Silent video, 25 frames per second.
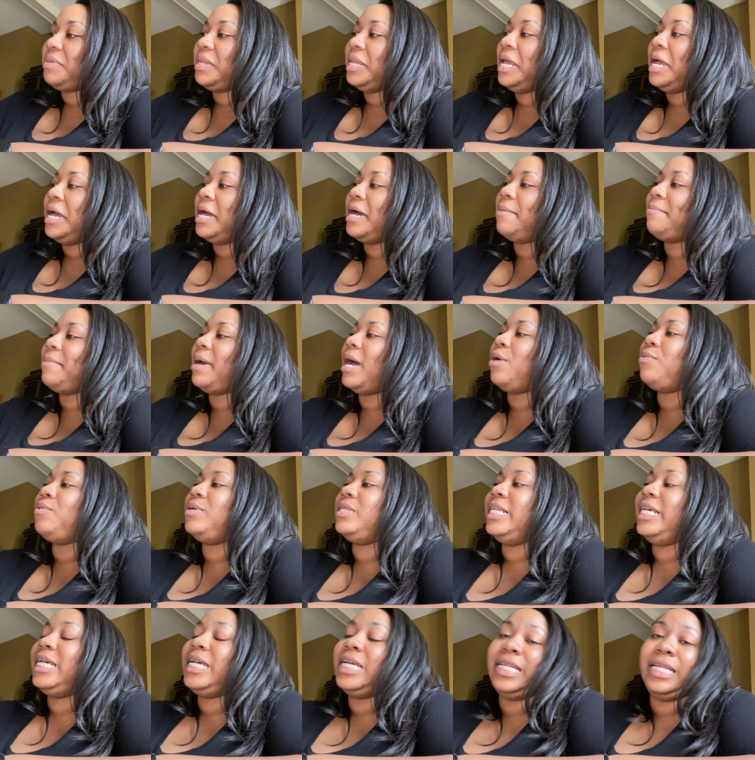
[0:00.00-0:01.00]
Um, I will
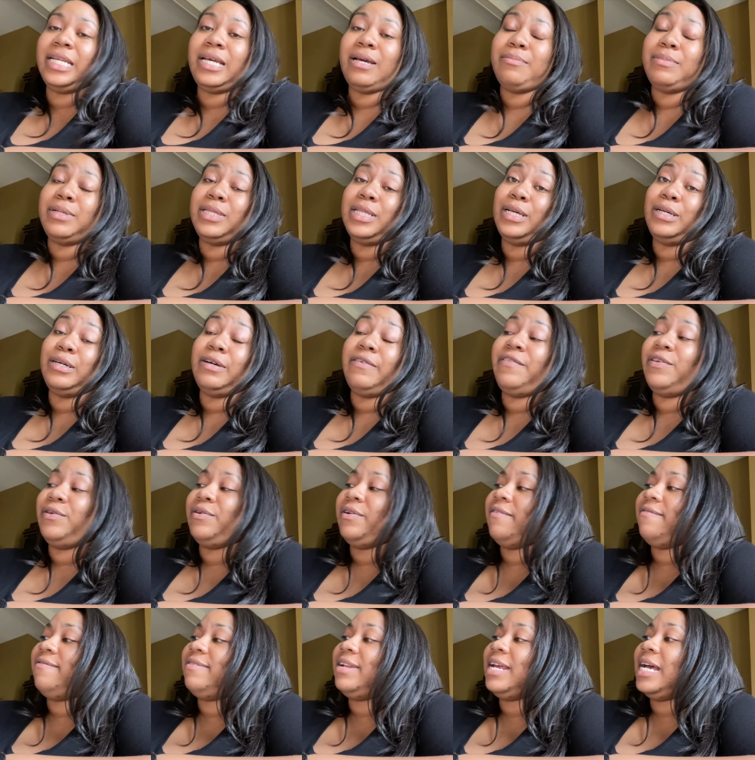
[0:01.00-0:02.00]
link it down below if you
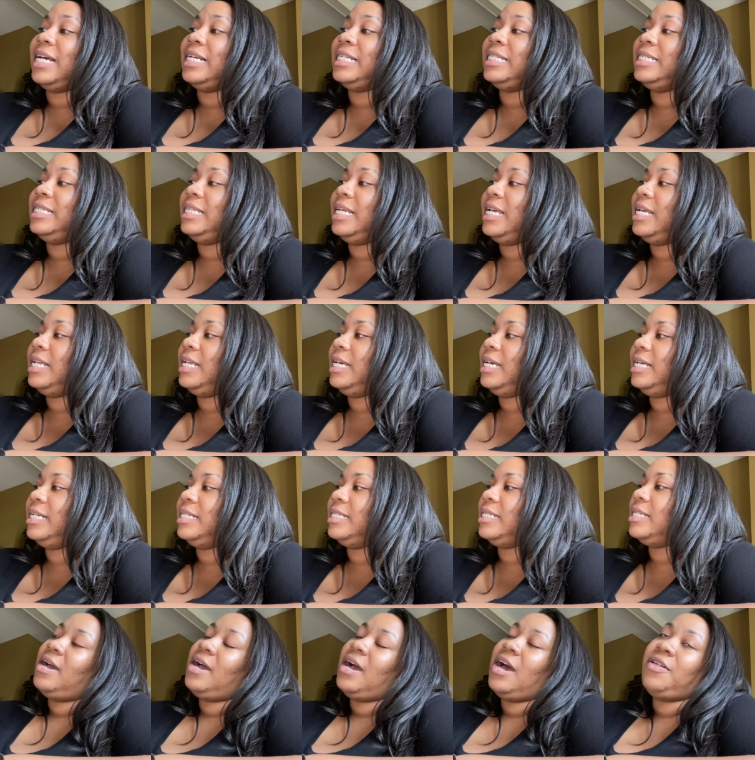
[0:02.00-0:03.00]
have not seen
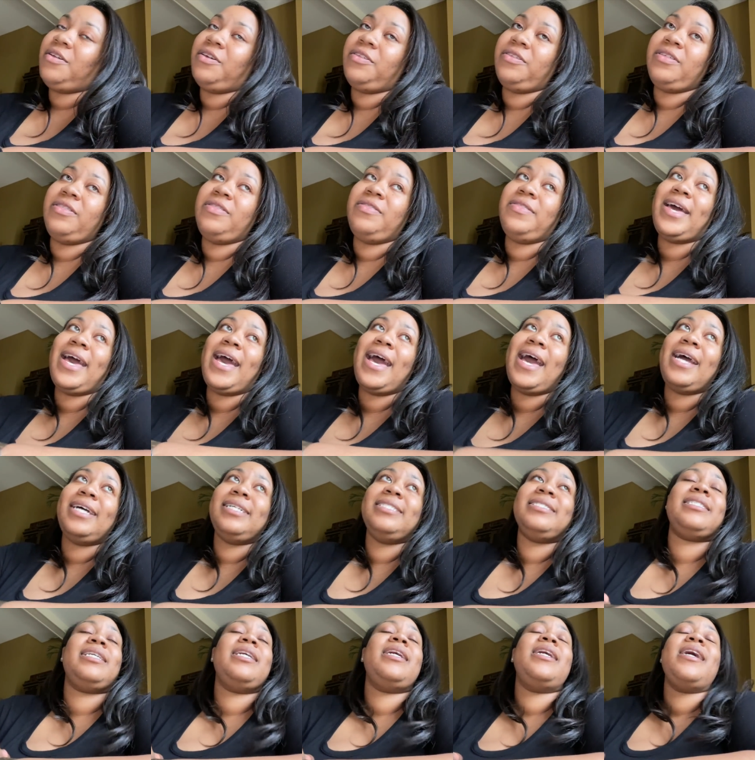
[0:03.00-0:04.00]
it. Other than
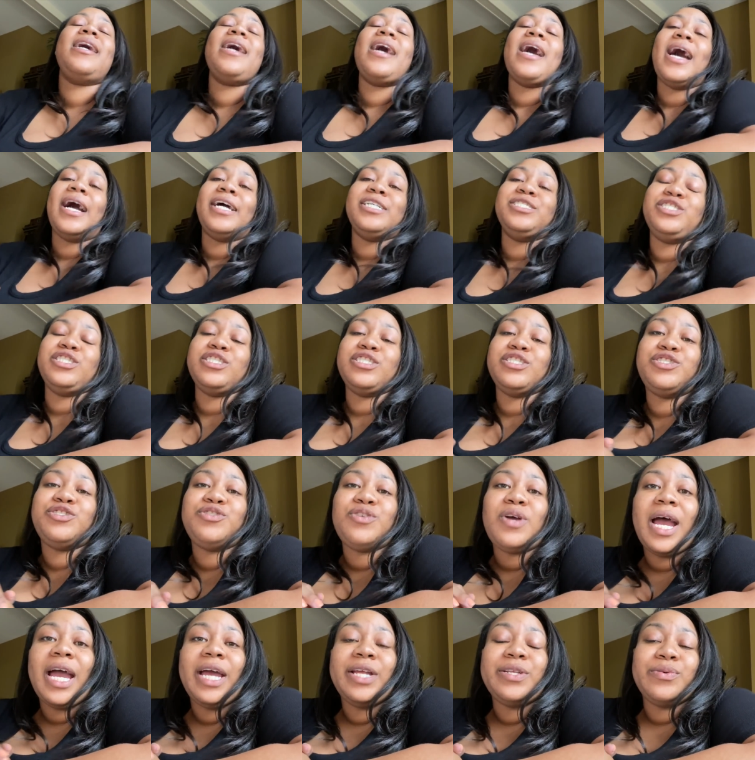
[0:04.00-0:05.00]
that, I just
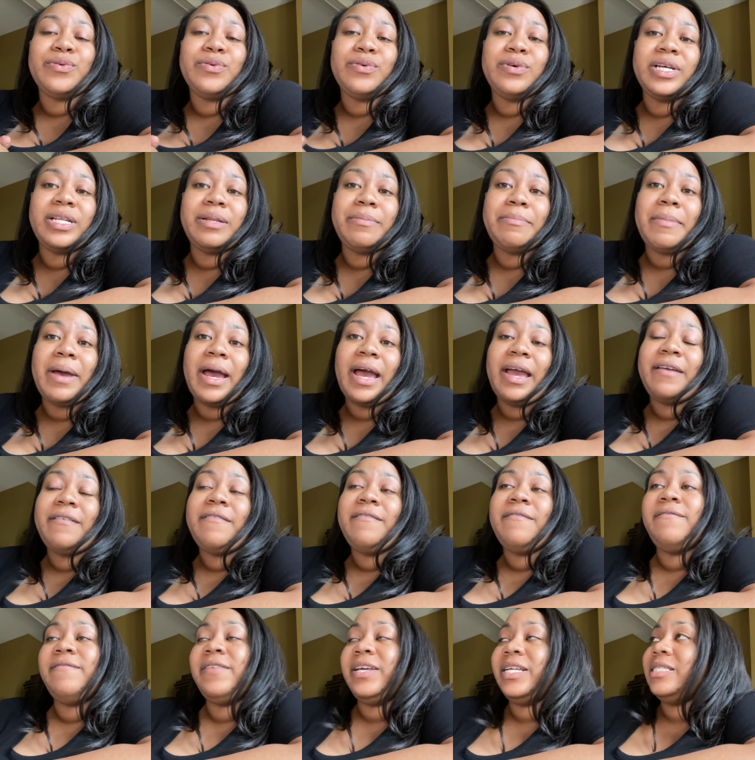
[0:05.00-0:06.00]
tried on my
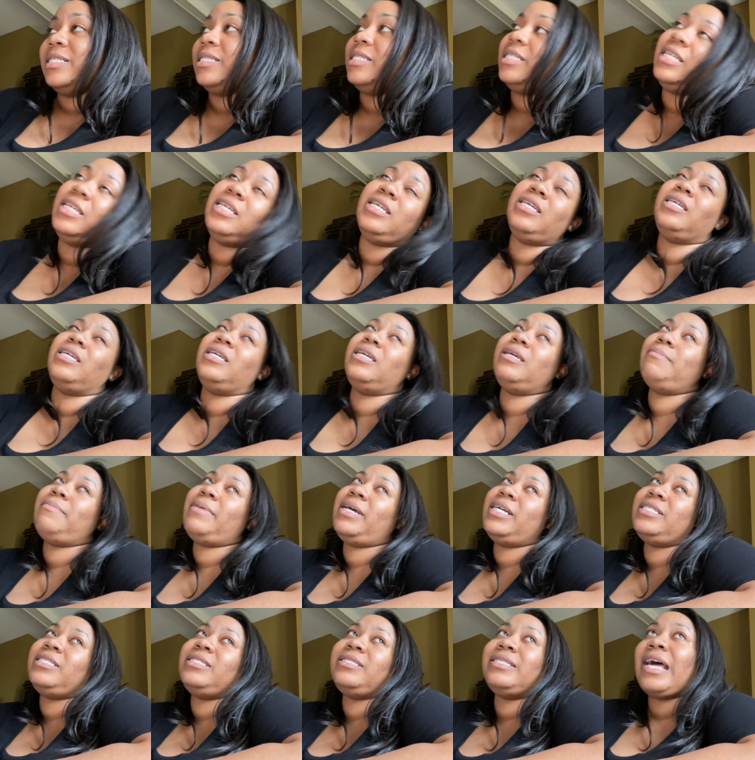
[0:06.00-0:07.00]
Fenty,
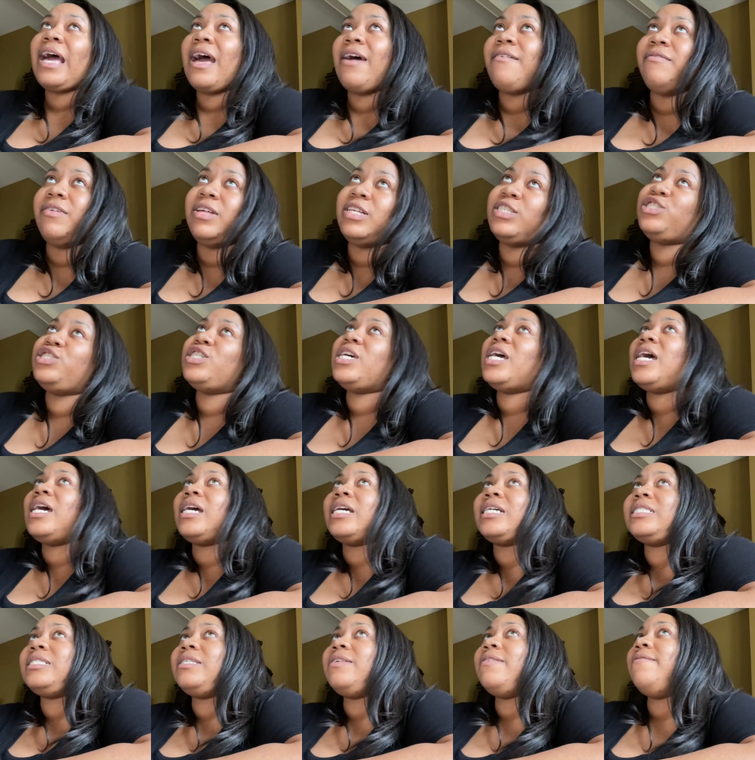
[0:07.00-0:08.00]
my Savage
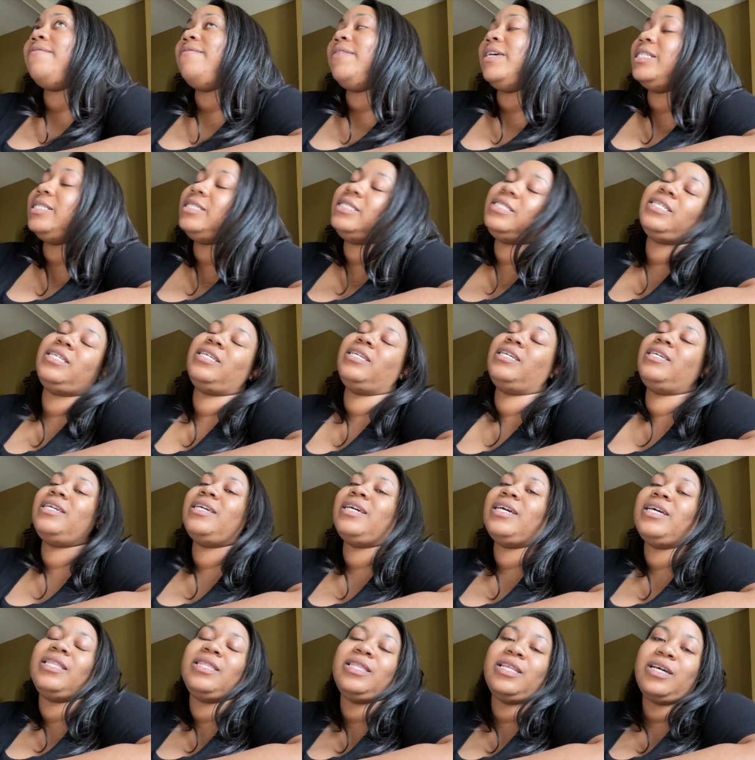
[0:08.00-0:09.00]
X Fenty
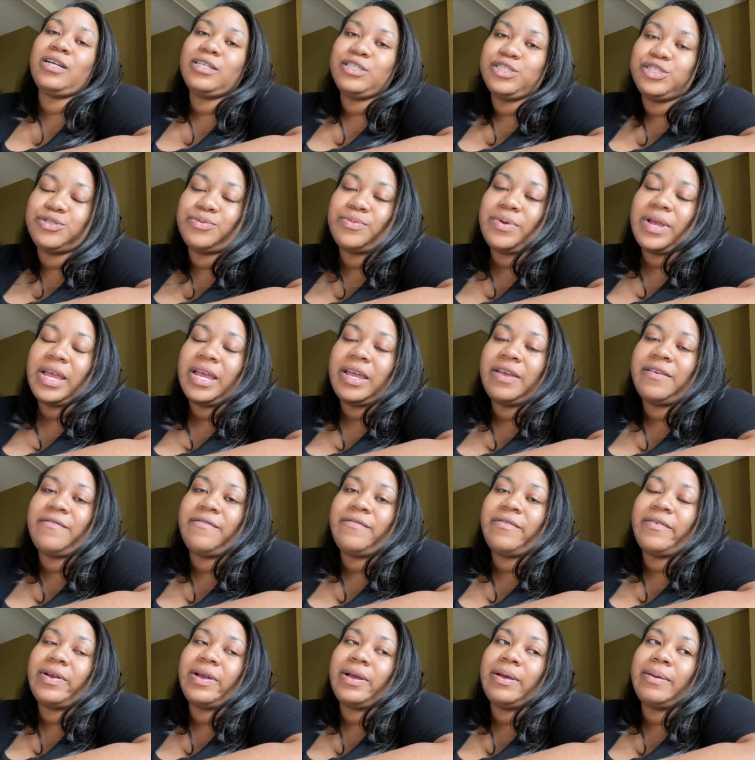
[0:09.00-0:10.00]
lingerie
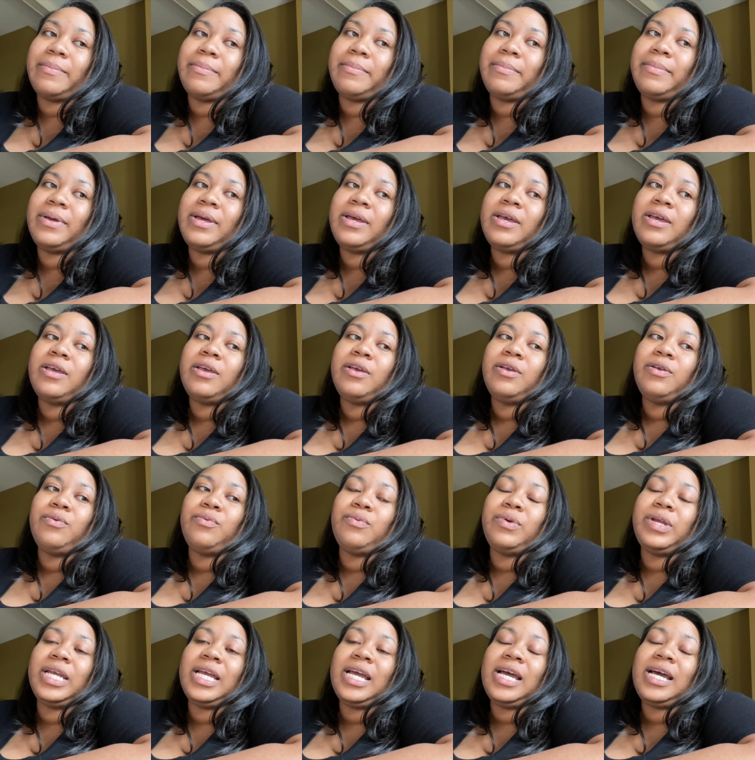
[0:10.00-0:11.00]
from
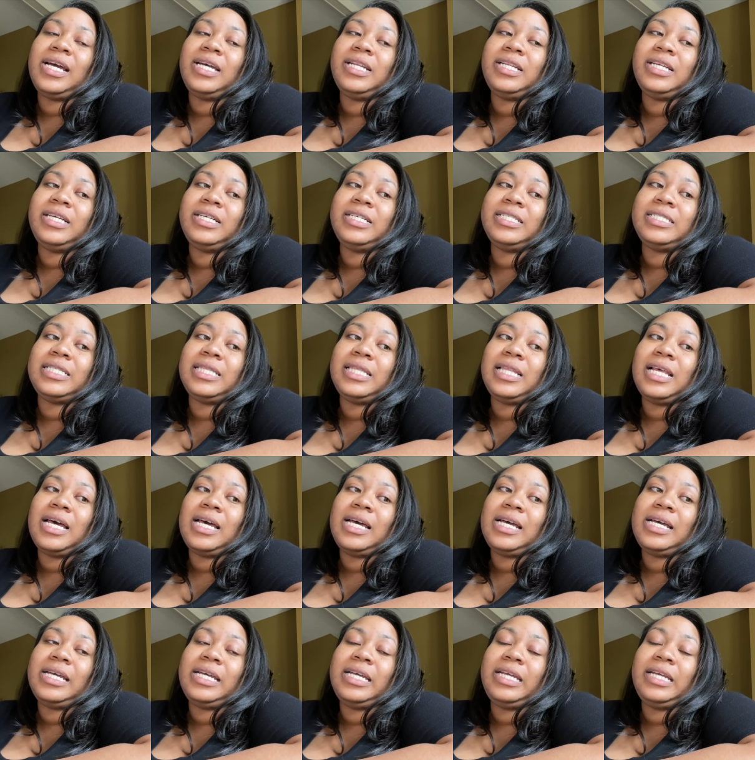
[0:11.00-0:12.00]
Rihanna's
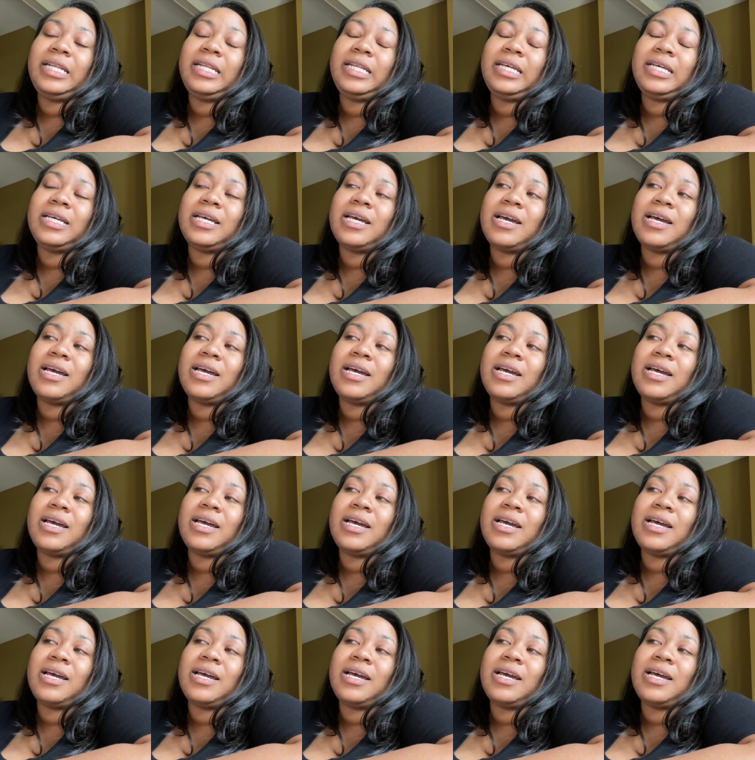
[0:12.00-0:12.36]
line.